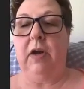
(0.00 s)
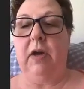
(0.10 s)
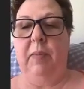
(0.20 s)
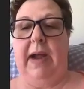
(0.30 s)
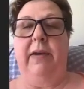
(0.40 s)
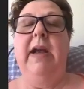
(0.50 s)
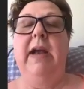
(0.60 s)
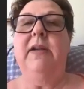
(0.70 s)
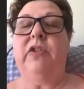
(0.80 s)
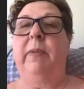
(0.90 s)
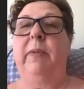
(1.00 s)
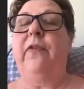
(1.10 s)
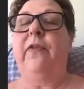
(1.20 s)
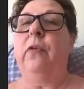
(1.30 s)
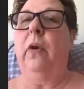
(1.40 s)
about. Some of
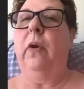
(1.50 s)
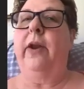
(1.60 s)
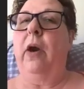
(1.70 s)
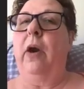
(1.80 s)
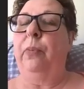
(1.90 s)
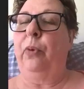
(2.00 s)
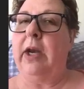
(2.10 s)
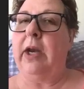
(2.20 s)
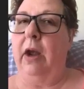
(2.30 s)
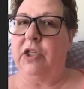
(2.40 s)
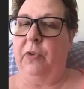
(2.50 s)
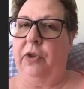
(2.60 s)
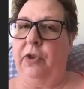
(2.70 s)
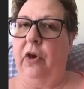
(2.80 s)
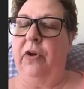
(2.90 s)
you were in our pre-launch with
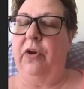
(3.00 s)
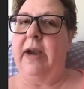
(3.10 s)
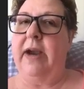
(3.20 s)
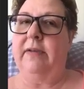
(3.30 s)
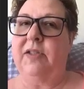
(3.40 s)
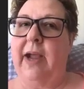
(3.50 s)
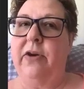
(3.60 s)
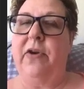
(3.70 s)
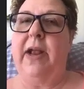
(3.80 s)
Kurt and I on Saturday,